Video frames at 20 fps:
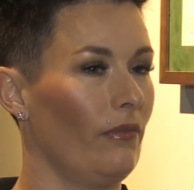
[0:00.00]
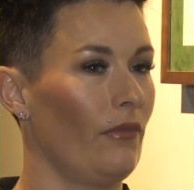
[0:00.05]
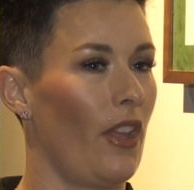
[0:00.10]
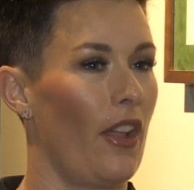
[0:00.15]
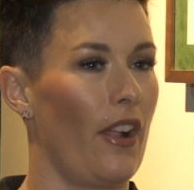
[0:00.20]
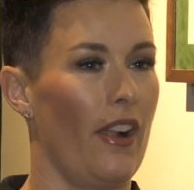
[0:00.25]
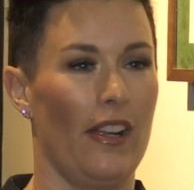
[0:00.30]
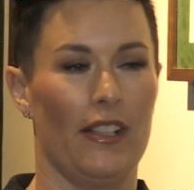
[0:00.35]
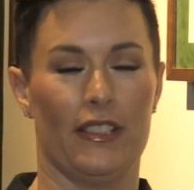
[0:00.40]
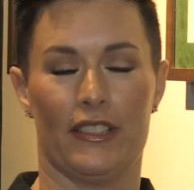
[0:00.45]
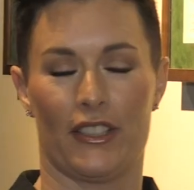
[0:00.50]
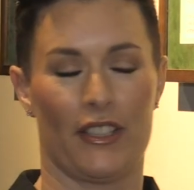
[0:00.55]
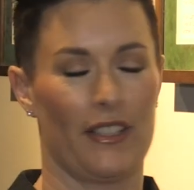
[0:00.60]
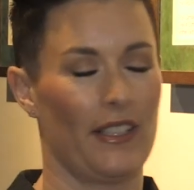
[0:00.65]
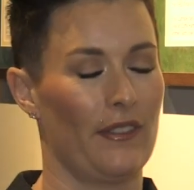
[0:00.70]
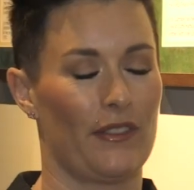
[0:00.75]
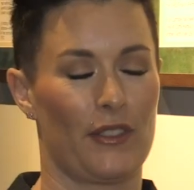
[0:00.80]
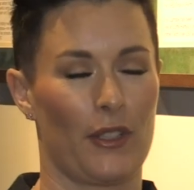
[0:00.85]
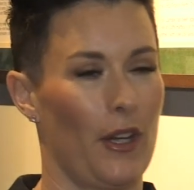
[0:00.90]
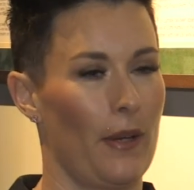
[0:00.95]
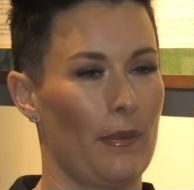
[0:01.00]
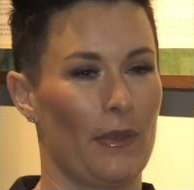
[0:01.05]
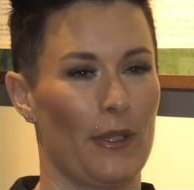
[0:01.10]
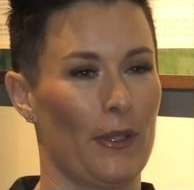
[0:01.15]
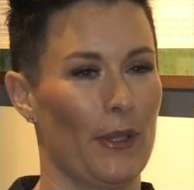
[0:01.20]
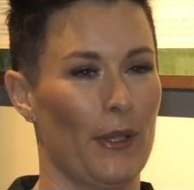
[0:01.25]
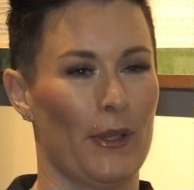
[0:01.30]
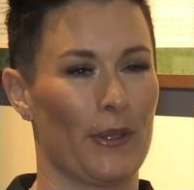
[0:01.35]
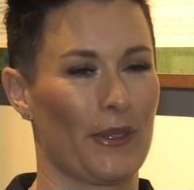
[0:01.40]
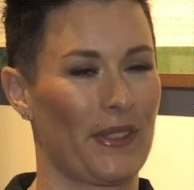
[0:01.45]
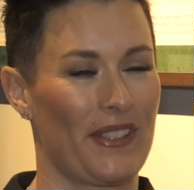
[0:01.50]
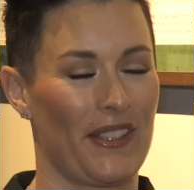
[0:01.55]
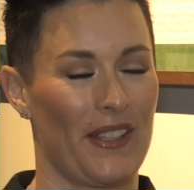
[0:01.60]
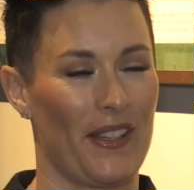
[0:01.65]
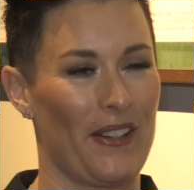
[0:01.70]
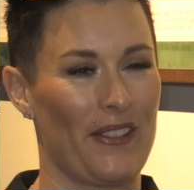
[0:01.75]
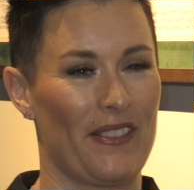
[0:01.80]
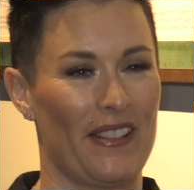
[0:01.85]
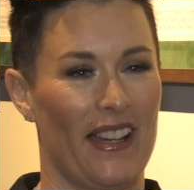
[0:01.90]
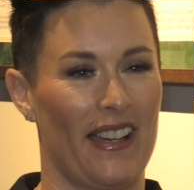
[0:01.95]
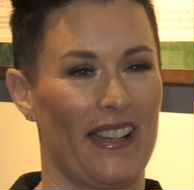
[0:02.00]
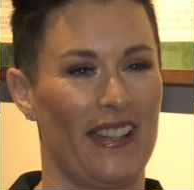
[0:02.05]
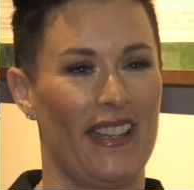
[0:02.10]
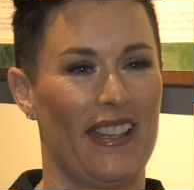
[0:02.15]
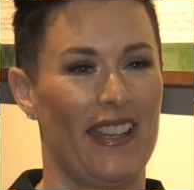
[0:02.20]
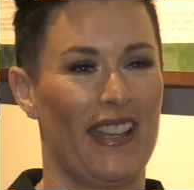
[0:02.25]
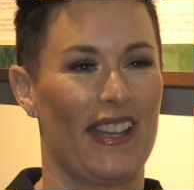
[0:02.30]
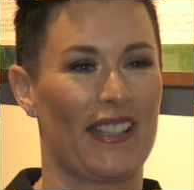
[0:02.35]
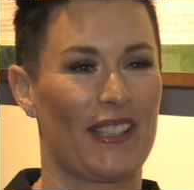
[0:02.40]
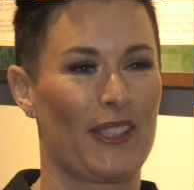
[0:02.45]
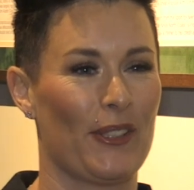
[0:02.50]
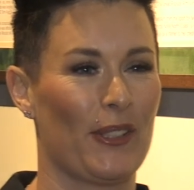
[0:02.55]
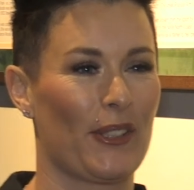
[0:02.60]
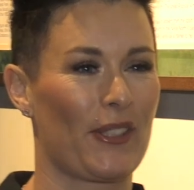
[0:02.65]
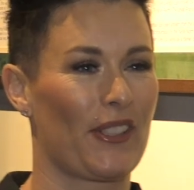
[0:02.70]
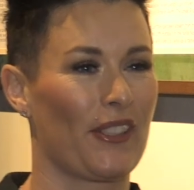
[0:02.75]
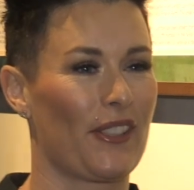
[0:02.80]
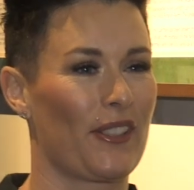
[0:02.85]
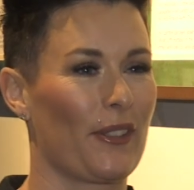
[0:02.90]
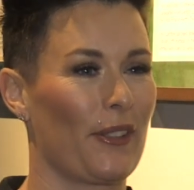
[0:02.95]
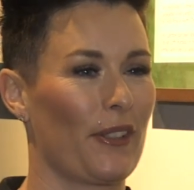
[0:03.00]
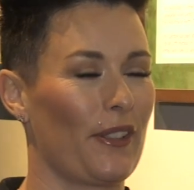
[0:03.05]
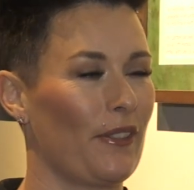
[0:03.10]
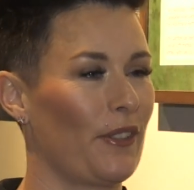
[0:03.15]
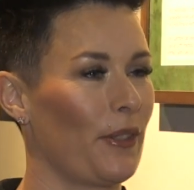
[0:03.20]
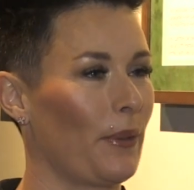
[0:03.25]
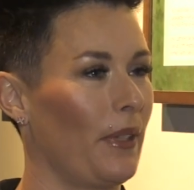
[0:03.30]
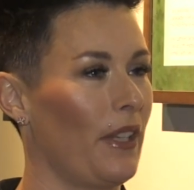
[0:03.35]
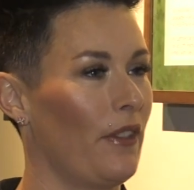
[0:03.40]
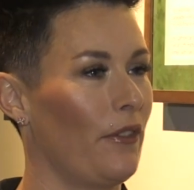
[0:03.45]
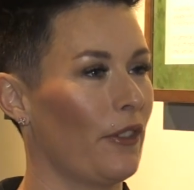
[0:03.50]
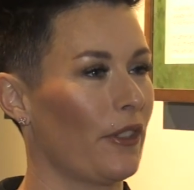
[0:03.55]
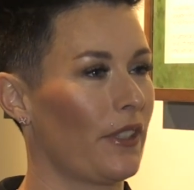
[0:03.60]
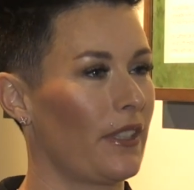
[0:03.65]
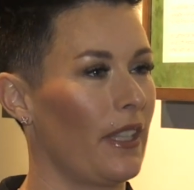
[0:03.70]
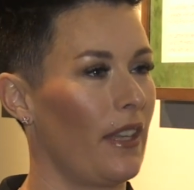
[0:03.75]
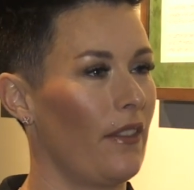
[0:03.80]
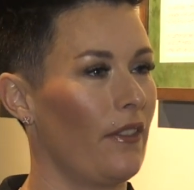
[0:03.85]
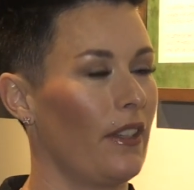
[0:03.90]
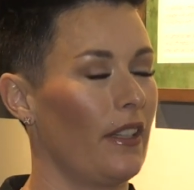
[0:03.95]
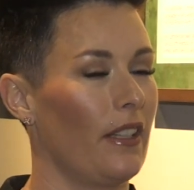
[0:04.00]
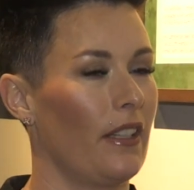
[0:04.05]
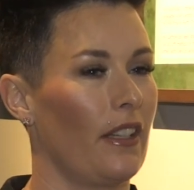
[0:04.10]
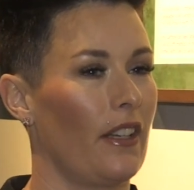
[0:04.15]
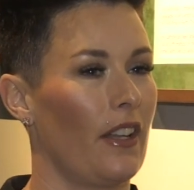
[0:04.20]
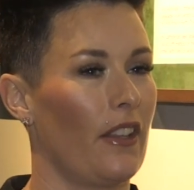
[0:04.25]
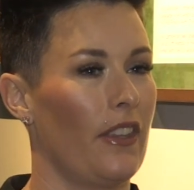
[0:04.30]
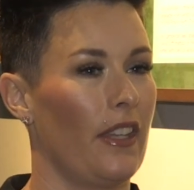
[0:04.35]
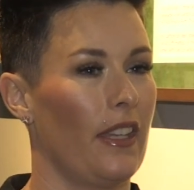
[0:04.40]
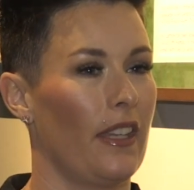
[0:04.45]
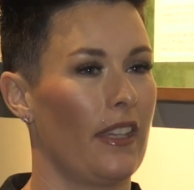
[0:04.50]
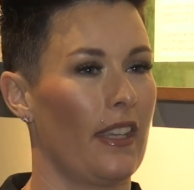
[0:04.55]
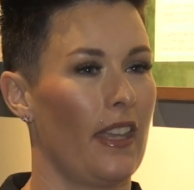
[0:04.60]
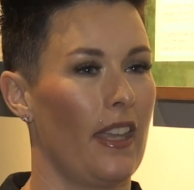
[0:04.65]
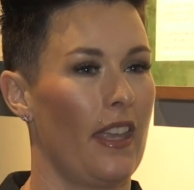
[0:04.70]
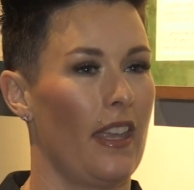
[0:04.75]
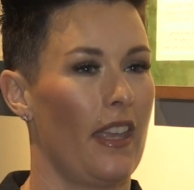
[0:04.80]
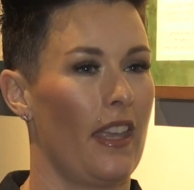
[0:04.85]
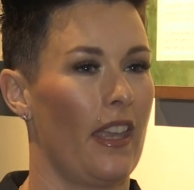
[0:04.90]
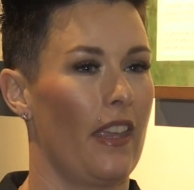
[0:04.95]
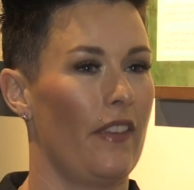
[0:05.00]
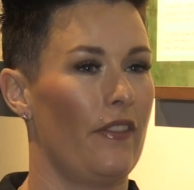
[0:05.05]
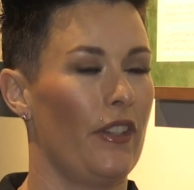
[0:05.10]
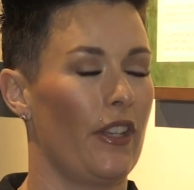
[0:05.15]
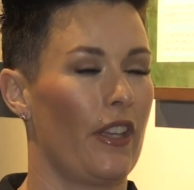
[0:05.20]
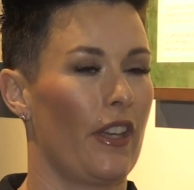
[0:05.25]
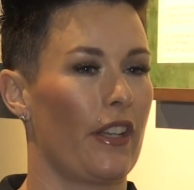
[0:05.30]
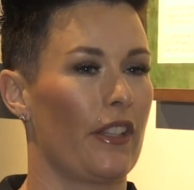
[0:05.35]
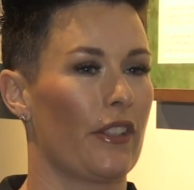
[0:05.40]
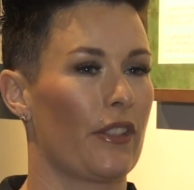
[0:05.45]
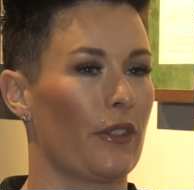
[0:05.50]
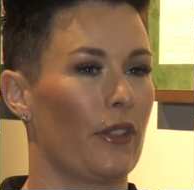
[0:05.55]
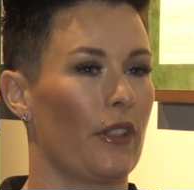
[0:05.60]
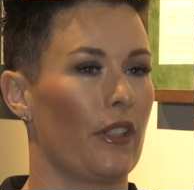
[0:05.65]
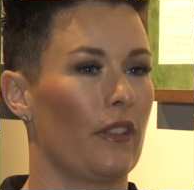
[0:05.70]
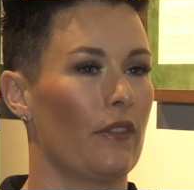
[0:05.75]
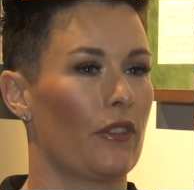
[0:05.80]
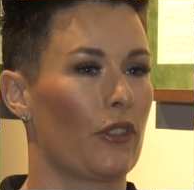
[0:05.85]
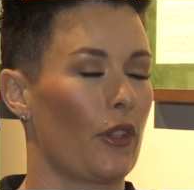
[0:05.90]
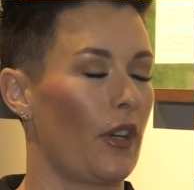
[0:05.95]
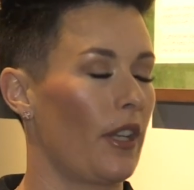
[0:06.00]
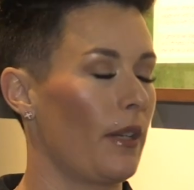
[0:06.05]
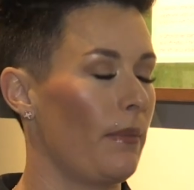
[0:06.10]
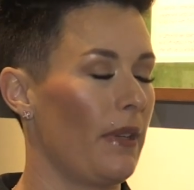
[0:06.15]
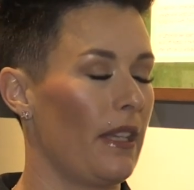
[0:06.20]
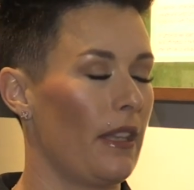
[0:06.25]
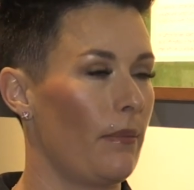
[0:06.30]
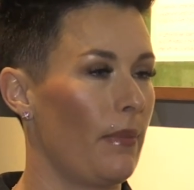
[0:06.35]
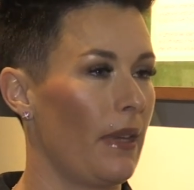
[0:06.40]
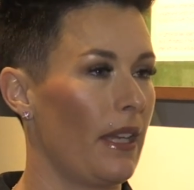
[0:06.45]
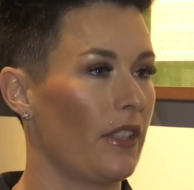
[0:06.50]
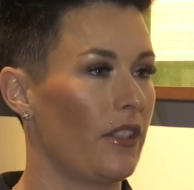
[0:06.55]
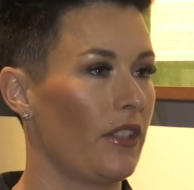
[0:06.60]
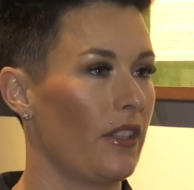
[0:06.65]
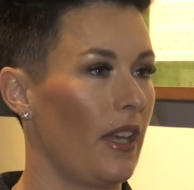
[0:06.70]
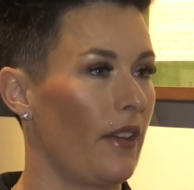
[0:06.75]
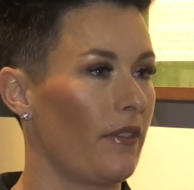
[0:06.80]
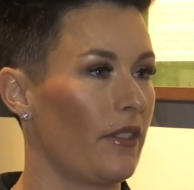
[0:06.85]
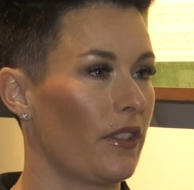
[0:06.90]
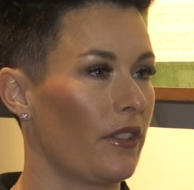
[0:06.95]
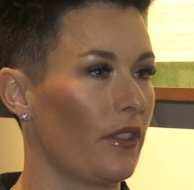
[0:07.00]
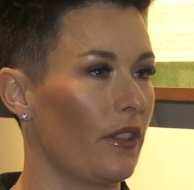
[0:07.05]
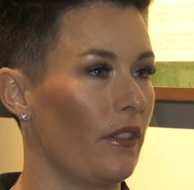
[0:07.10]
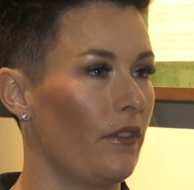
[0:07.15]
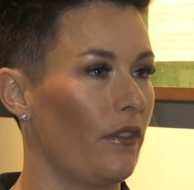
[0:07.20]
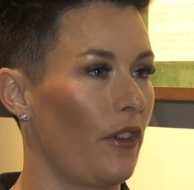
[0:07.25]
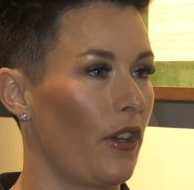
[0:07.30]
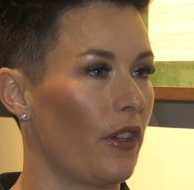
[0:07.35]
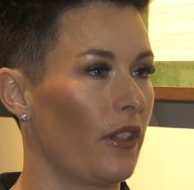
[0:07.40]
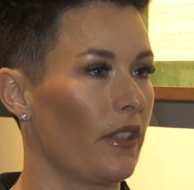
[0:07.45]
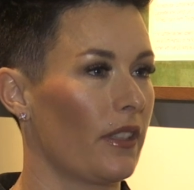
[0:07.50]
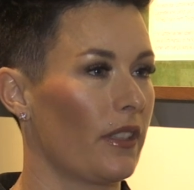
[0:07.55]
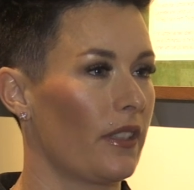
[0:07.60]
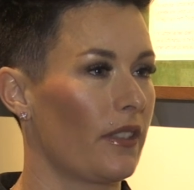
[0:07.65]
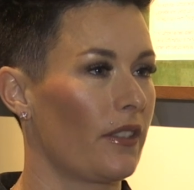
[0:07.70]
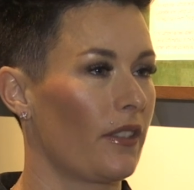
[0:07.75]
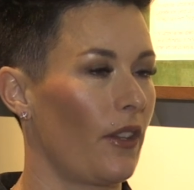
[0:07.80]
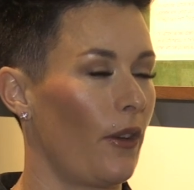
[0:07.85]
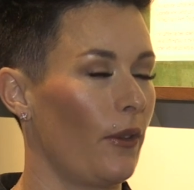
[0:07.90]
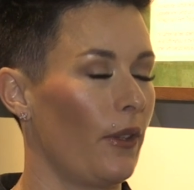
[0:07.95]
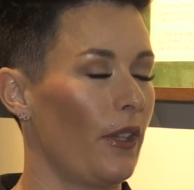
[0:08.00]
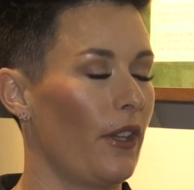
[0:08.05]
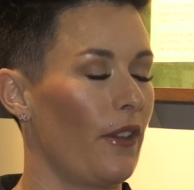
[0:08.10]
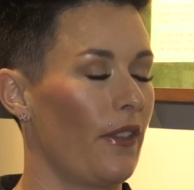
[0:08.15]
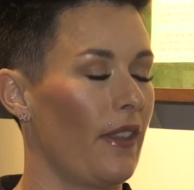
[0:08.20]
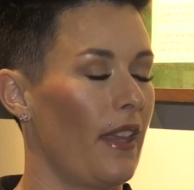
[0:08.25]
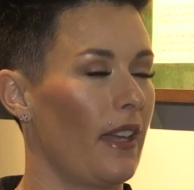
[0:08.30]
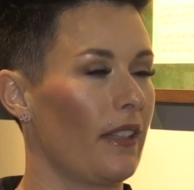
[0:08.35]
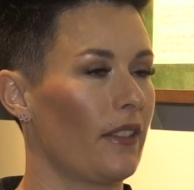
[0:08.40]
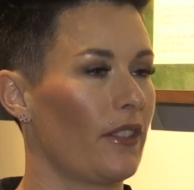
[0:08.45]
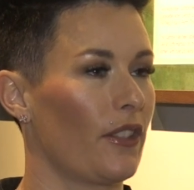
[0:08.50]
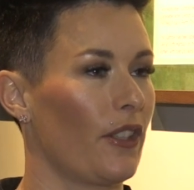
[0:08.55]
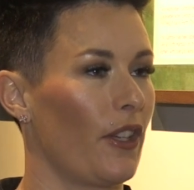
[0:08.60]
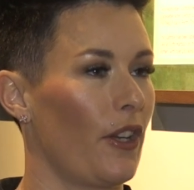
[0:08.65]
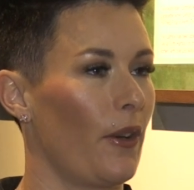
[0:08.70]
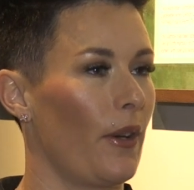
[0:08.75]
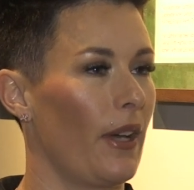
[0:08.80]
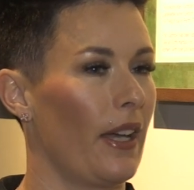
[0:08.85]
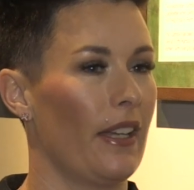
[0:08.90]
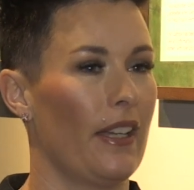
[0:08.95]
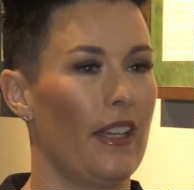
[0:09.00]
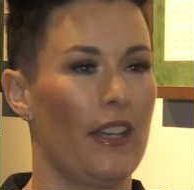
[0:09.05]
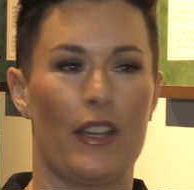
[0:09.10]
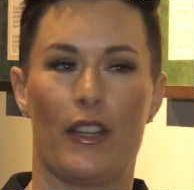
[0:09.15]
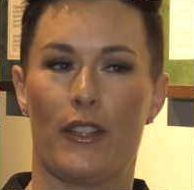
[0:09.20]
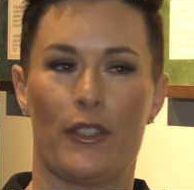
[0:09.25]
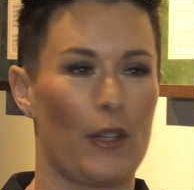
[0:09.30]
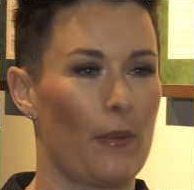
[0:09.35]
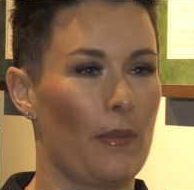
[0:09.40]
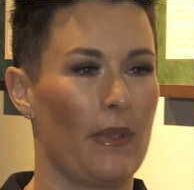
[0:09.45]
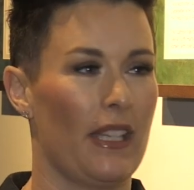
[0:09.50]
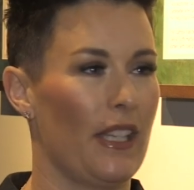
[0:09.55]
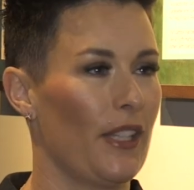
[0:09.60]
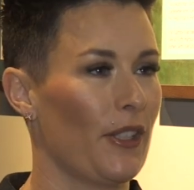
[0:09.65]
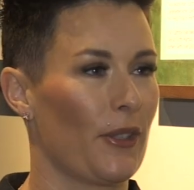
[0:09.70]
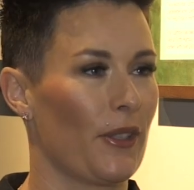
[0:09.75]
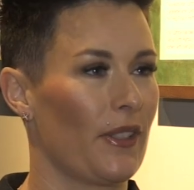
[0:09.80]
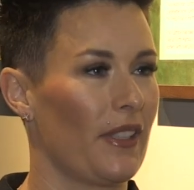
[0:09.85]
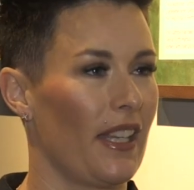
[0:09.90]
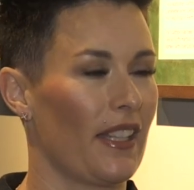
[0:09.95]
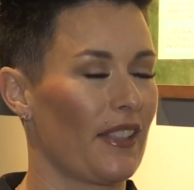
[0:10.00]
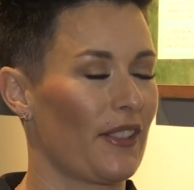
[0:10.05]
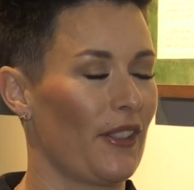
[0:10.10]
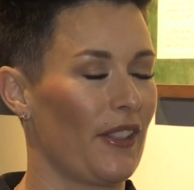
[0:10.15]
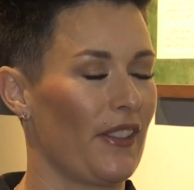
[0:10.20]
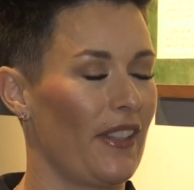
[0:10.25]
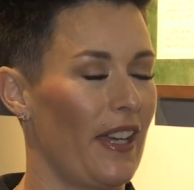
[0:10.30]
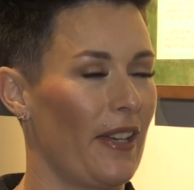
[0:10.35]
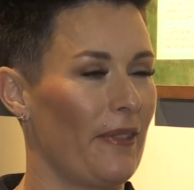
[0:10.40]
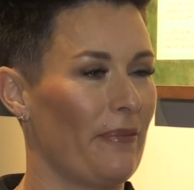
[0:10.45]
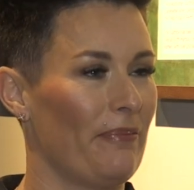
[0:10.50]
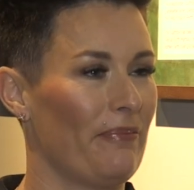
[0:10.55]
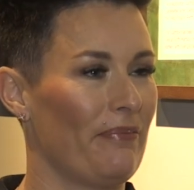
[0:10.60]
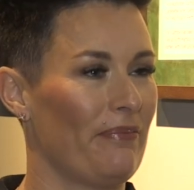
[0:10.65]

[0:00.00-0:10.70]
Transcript: No, don't have time at all. So, no, it's horses sort of 24/7. And I think if you're going to sort of try to be the best, you have to sort of focus solely on that. So, not many interests outside that.